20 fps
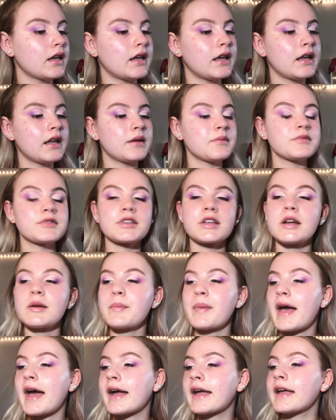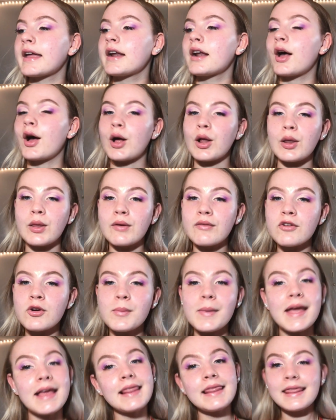and I'm just going to pack it all over
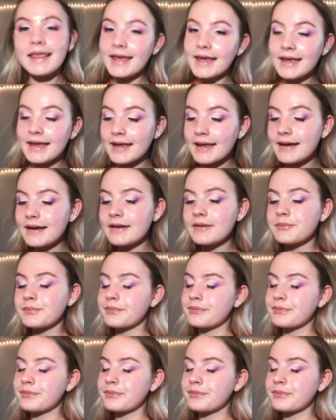my lid.